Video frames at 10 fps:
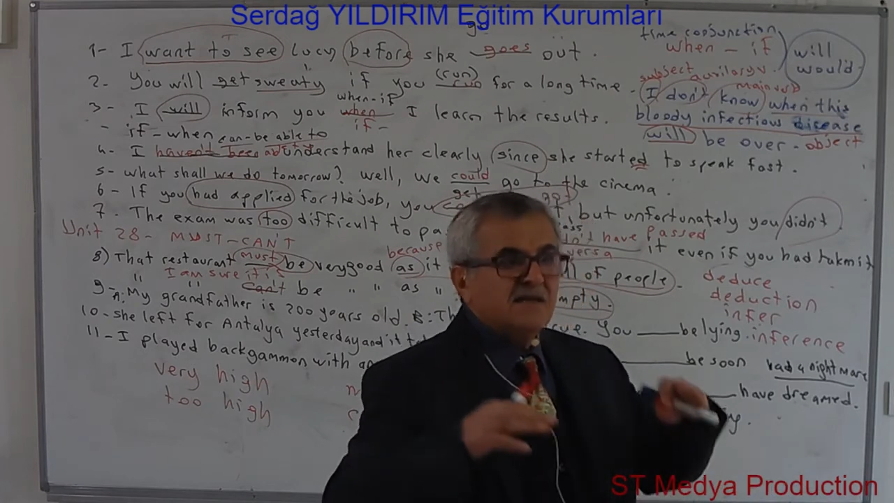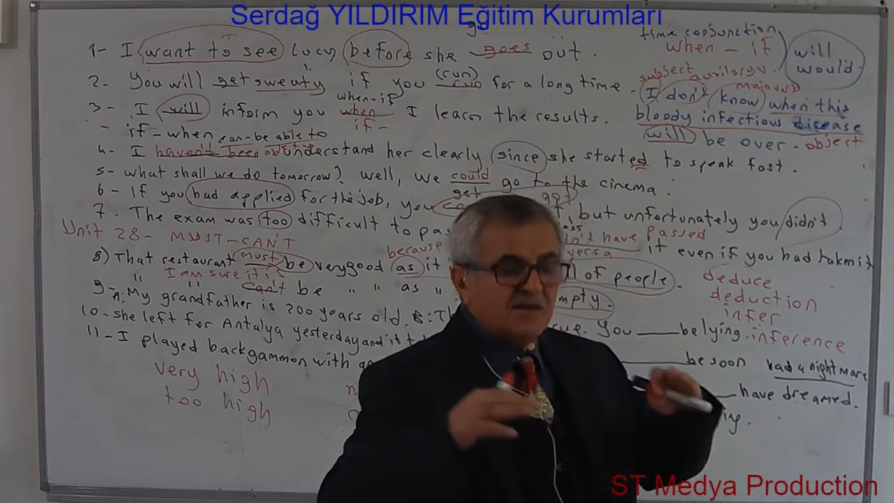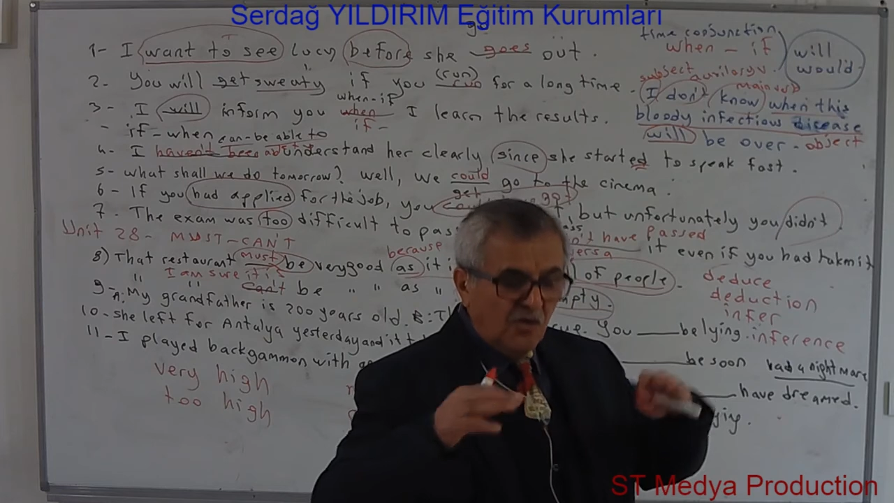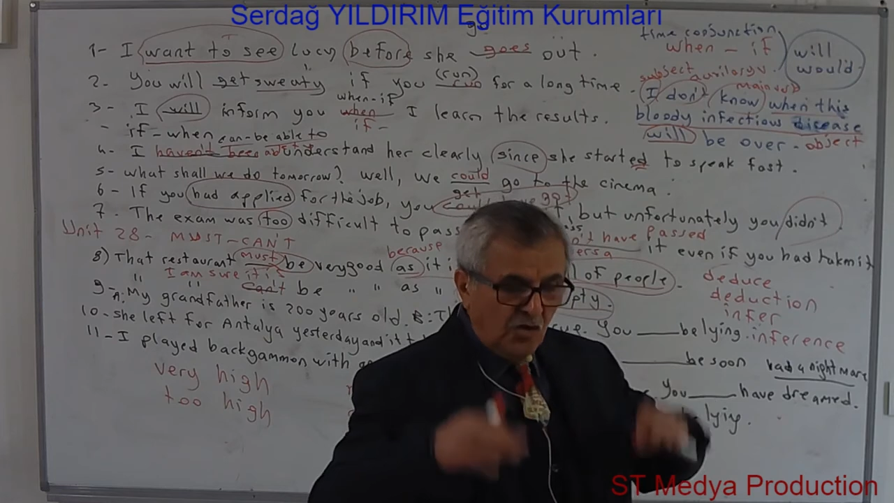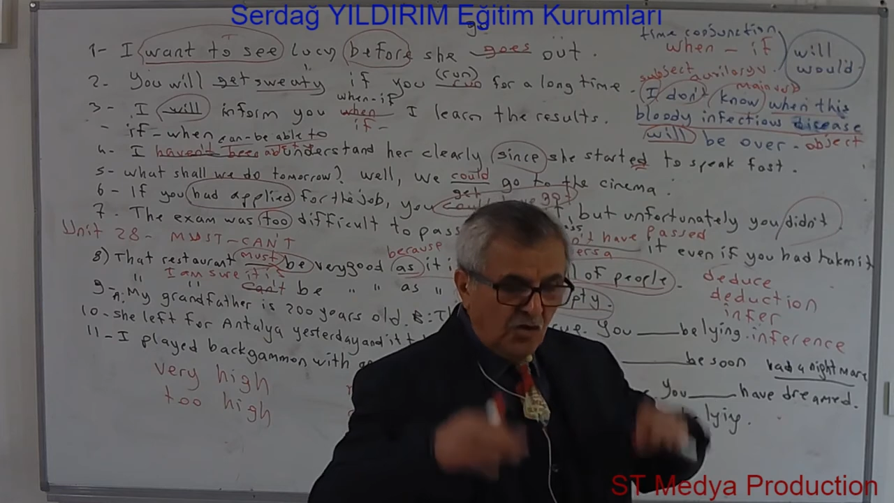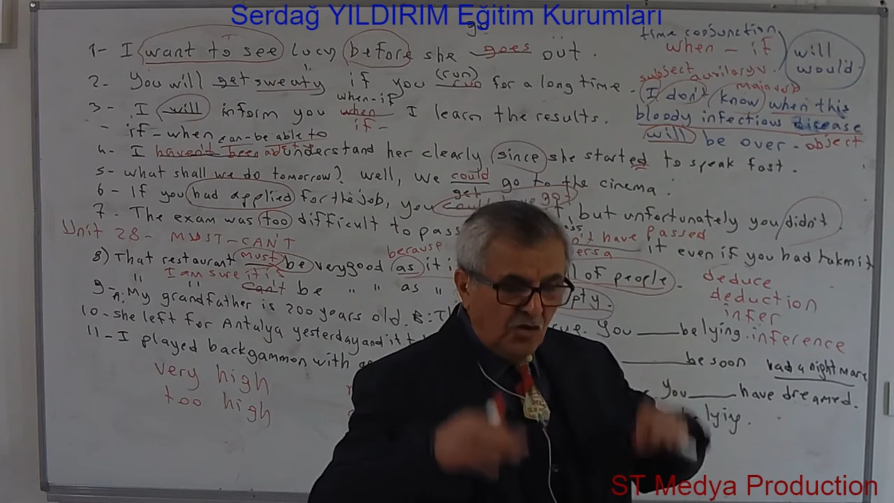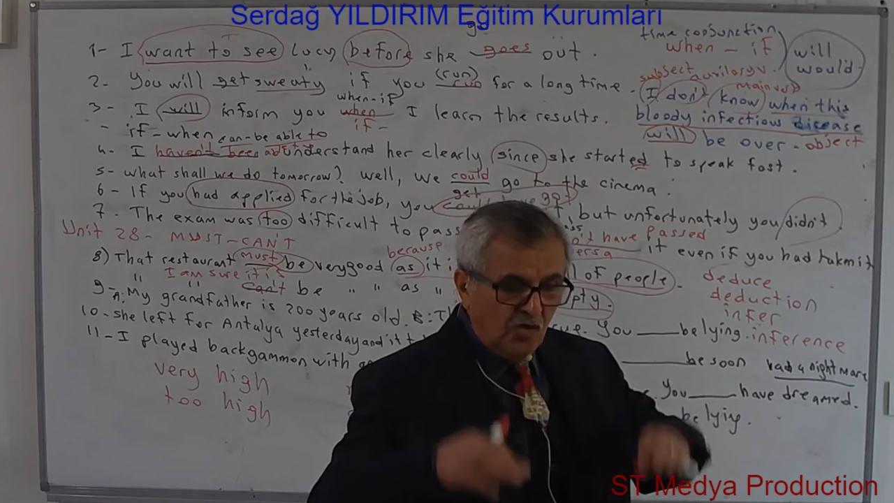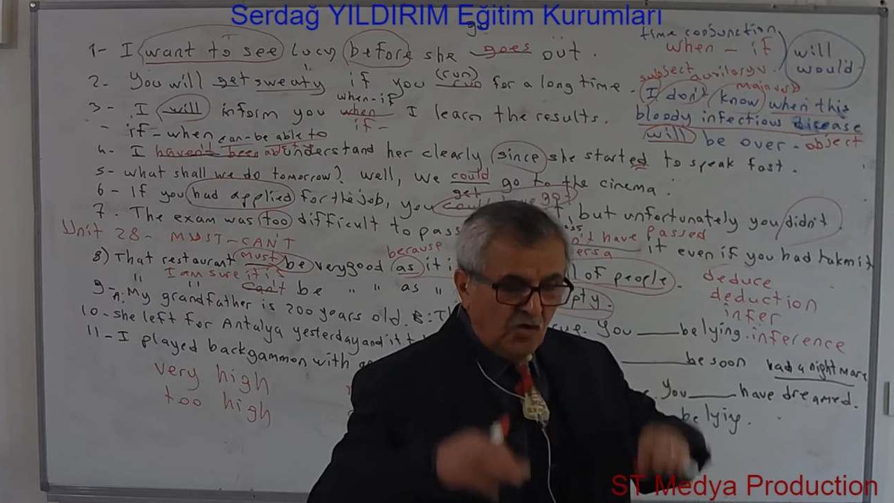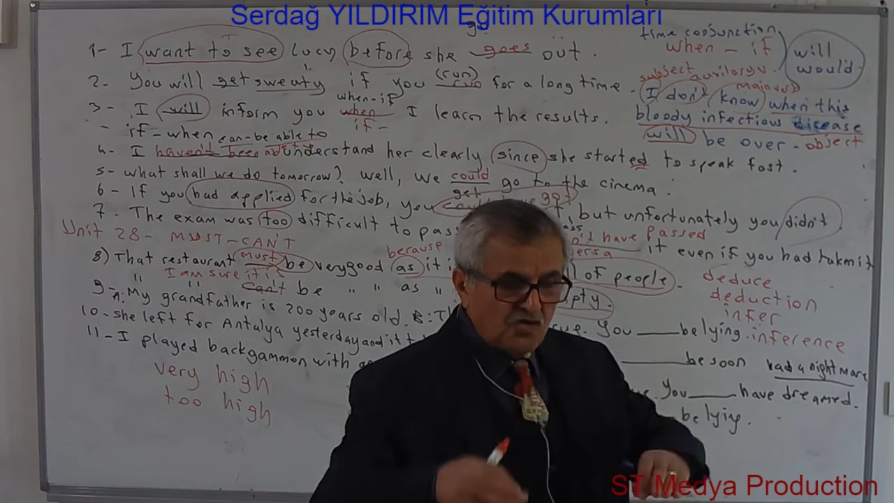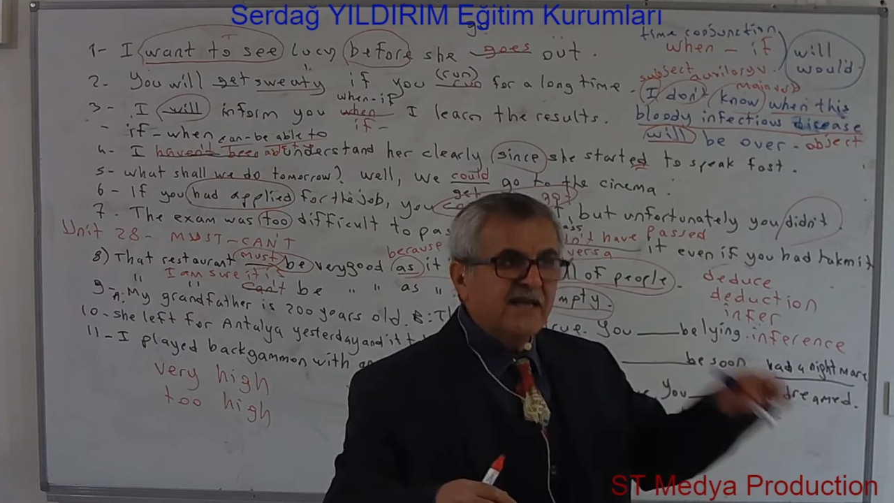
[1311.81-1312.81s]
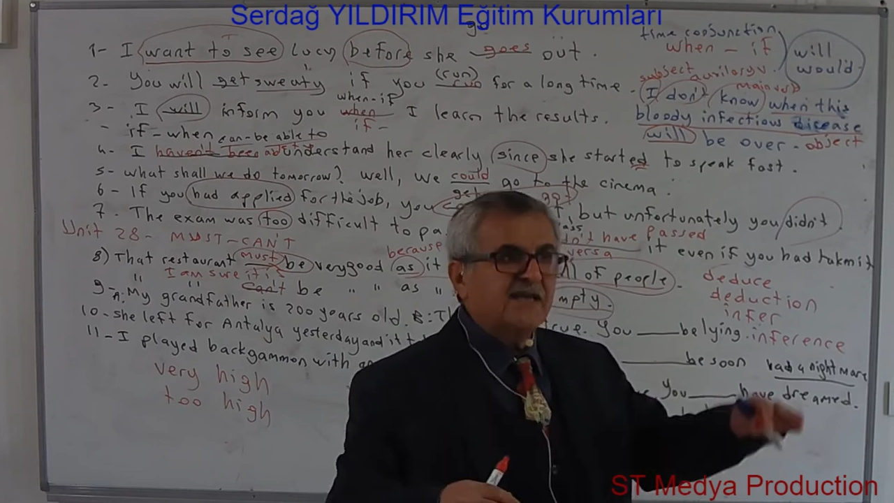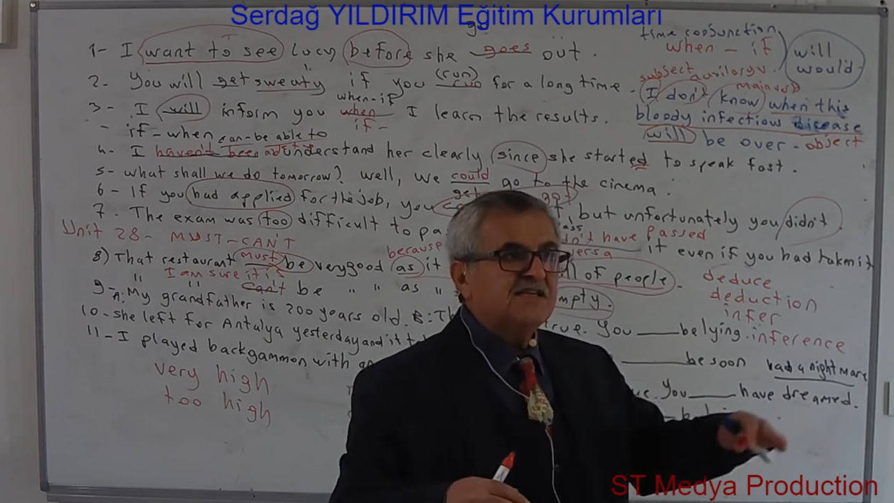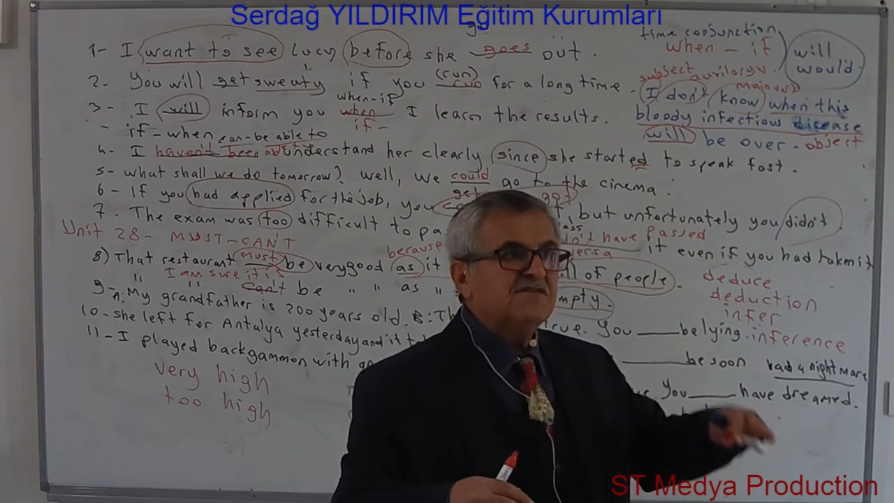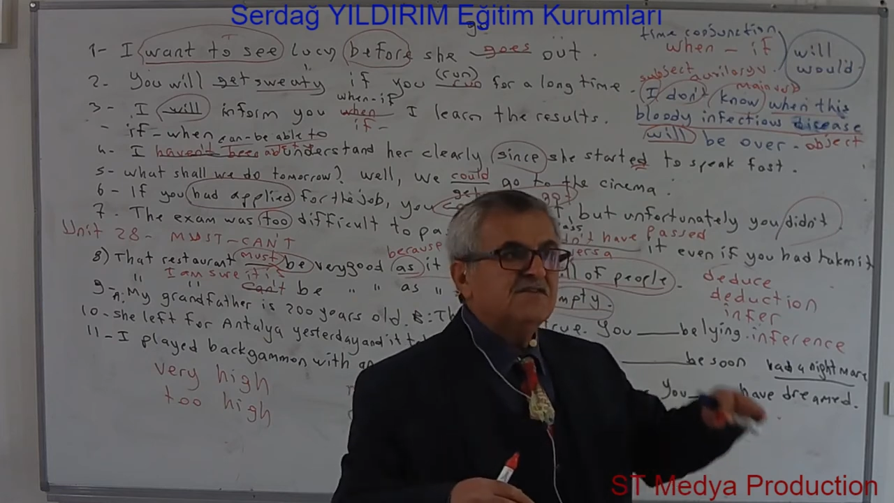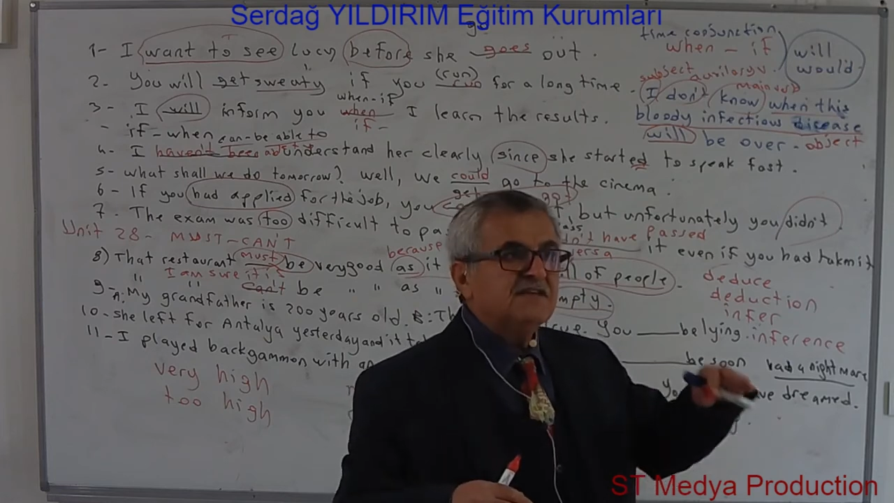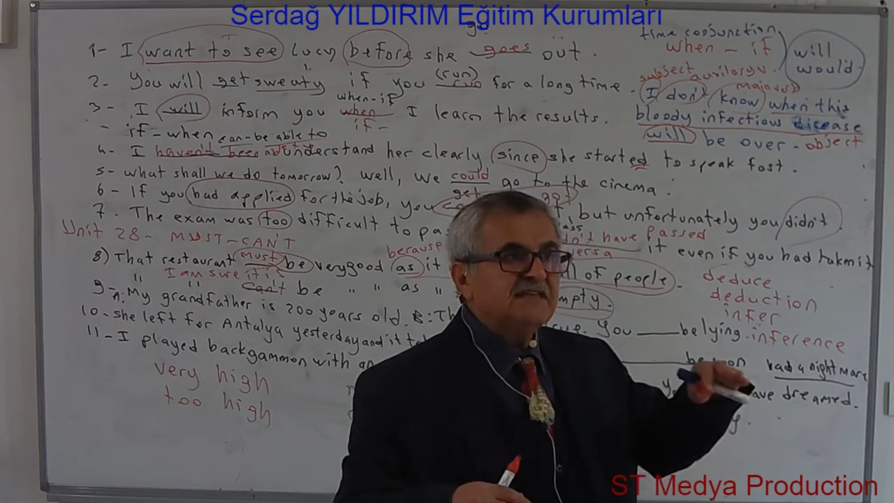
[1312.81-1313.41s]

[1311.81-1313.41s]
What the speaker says: also negative.